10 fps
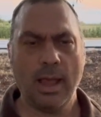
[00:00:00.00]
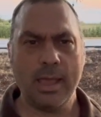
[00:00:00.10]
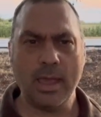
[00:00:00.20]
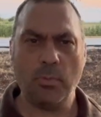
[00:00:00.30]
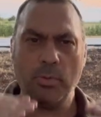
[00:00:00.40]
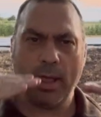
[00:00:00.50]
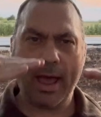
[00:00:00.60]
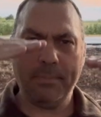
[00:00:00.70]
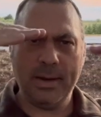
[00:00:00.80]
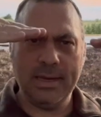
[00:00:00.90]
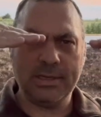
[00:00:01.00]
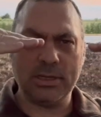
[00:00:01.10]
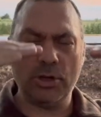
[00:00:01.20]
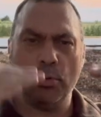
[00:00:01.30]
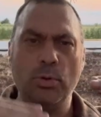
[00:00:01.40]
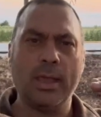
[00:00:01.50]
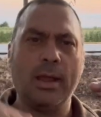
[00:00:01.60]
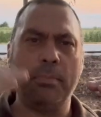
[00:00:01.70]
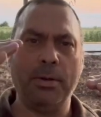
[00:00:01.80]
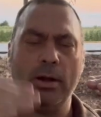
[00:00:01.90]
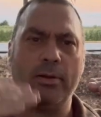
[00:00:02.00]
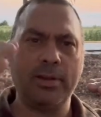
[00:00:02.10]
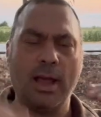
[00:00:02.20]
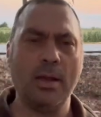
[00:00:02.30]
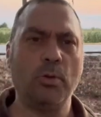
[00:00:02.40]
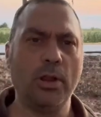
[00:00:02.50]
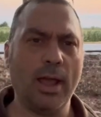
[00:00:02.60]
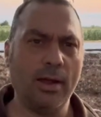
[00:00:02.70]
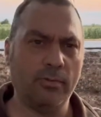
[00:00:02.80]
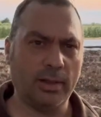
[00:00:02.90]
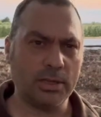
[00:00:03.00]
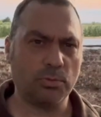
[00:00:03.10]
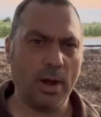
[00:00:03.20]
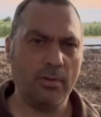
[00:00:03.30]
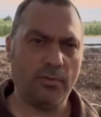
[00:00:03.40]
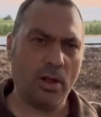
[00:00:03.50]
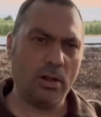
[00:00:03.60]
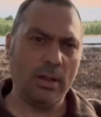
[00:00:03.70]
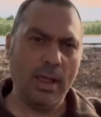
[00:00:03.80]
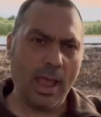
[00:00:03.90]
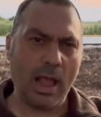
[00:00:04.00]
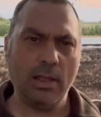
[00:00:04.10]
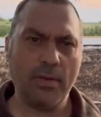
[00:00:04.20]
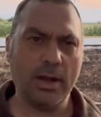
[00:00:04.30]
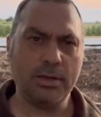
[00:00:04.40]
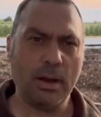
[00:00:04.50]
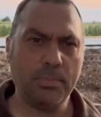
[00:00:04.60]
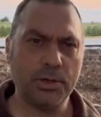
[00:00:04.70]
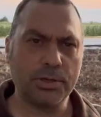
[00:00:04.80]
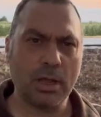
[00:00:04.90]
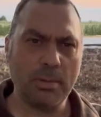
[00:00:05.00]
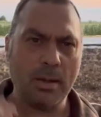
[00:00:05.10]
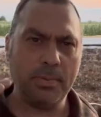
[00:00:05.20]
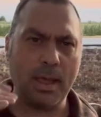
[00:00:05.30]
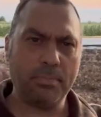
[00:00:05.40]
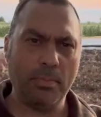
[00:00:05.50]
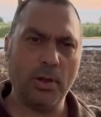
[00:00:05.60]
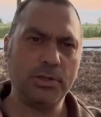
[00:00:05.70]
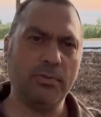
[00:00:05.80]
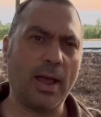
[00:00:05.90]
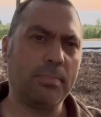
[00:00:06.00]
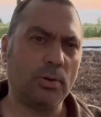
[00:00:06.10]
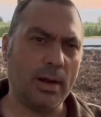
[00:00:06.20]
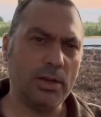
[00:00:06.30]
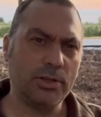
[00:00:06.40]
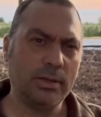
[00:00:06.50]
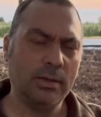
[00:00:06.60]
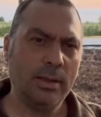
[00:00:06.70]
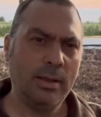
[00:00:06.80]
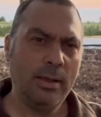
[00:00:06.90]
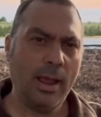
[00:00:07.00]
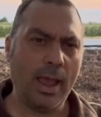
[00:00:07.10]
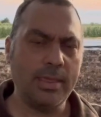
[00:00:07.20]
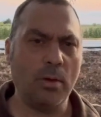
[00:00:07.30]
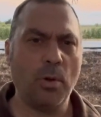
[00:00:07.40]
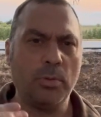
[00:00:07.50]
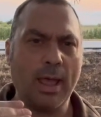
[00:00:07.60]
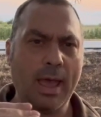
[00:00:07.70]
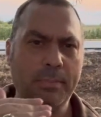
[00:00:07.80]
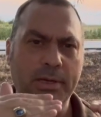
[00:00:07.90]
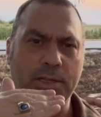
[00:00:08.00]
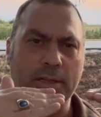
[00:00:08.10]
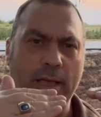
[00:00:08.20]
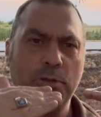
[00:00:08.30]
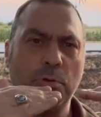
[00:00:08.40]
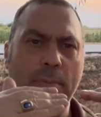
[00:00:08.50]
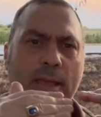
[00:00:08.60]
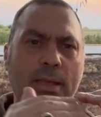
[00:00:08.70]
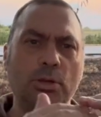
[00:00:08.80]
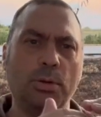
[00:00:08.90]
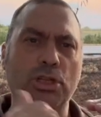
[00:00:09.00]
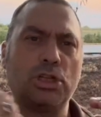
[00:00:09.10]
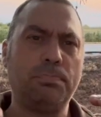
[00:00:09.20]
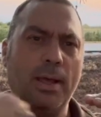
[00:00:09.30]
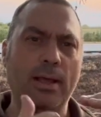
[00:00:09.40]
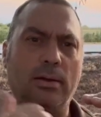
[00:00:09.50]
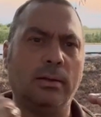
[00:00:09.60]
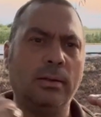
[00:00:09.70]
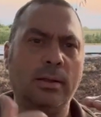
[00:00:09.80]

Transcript: And then what will happen is, is you will get a period of time where you have less rainfall, elevated temperatures come up, and that promotes evaporation. And then what will happen is the clays will begin to expel